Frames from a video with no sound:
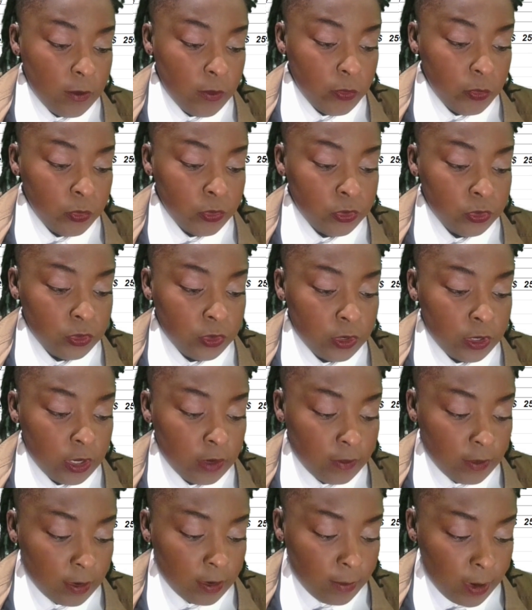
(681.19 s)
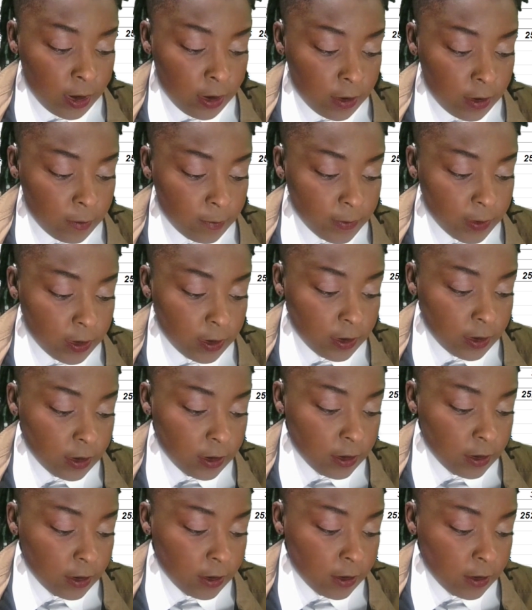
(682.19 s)
We're just gonna give it about
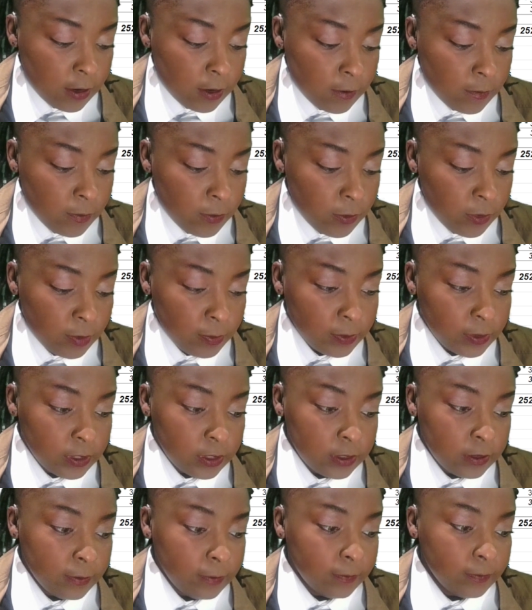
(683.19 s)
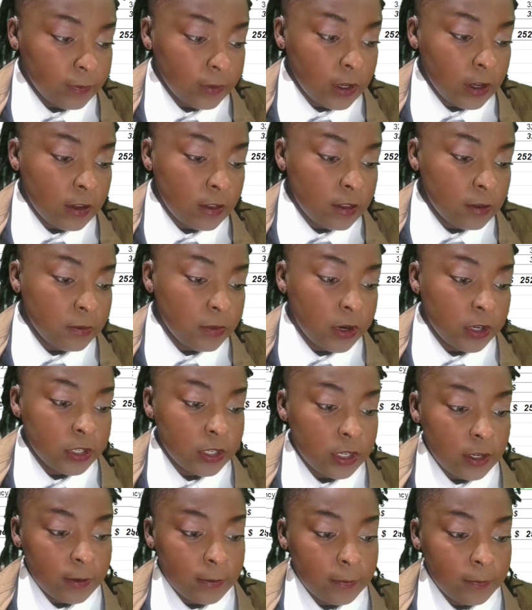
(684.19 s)
3% of the
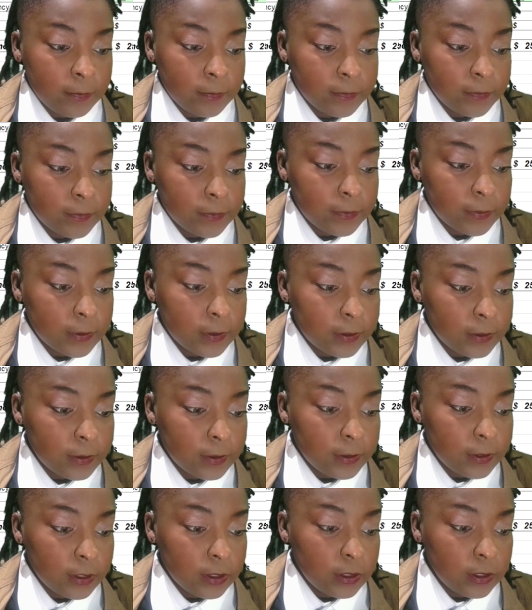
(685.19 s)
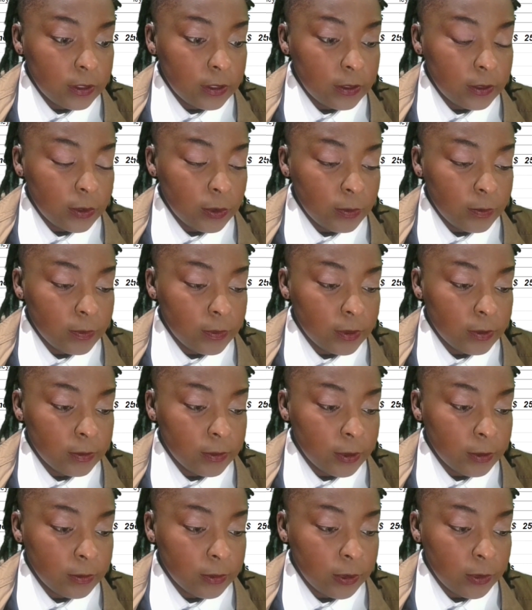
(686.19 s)
project. Nope, nope,
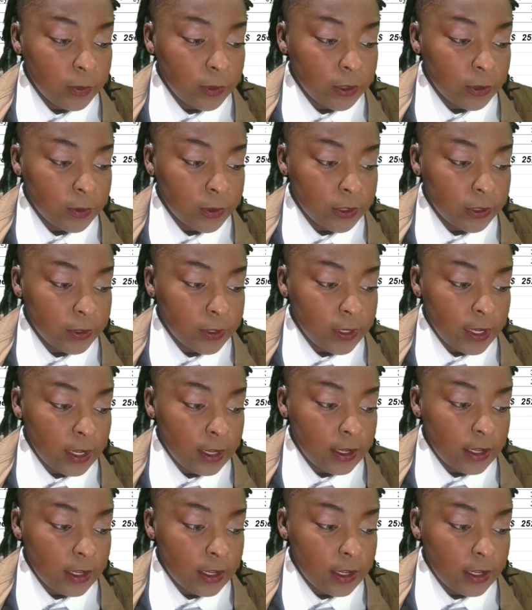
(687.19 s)
nope, nope. We don't want to do that.